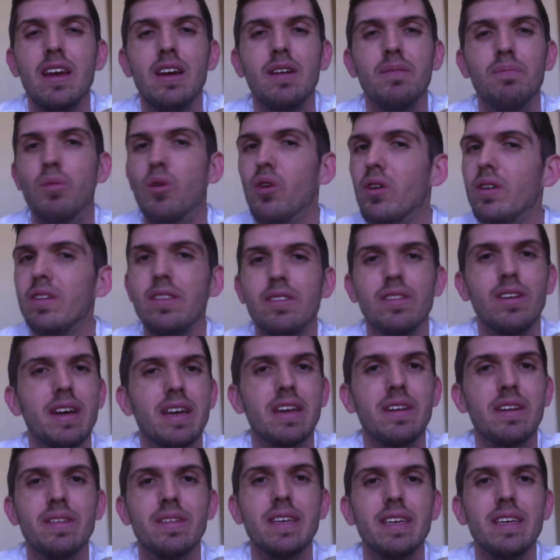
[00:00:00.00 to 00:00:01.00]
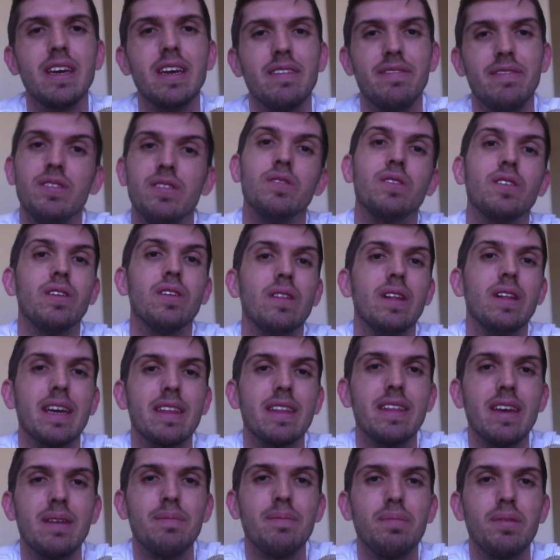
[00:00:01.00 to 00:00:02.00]
more than likely, if you collect
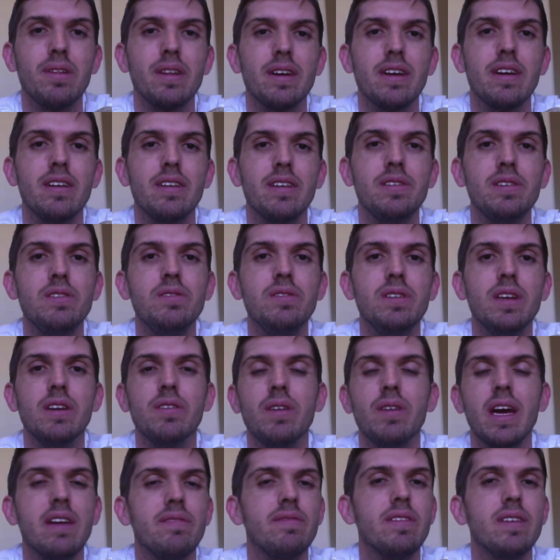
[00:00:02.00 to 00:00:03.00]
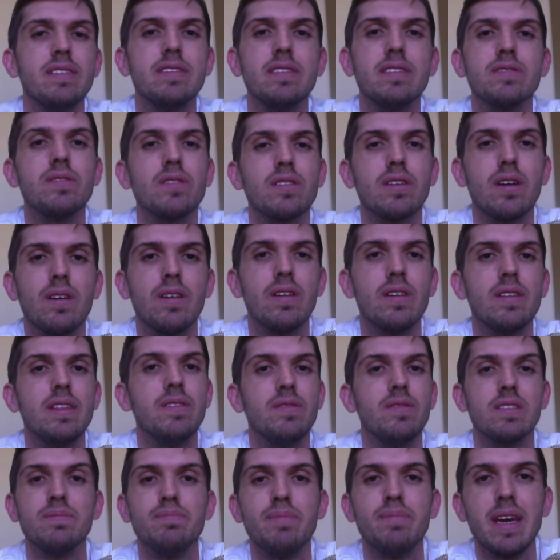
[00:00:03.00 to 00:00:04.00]
that player and you know every single card that
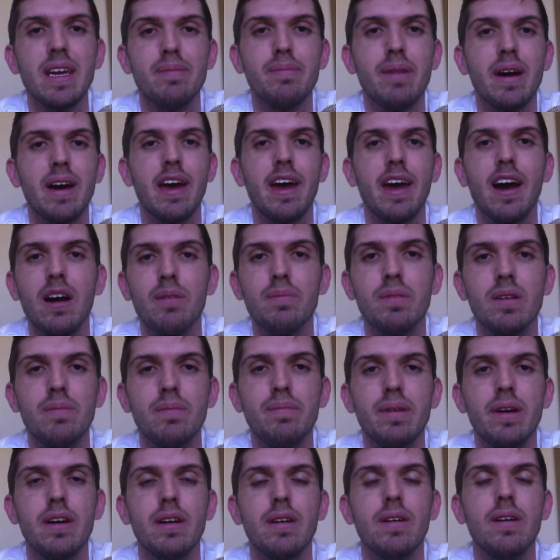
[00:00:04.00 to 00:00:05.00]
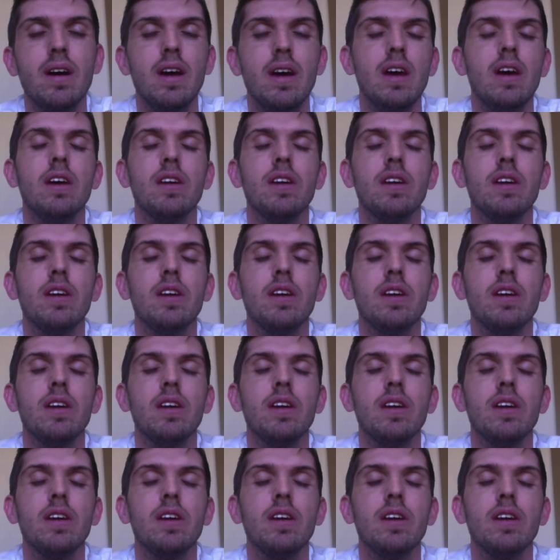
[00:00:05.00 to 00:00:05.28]
was made by Albert Bell,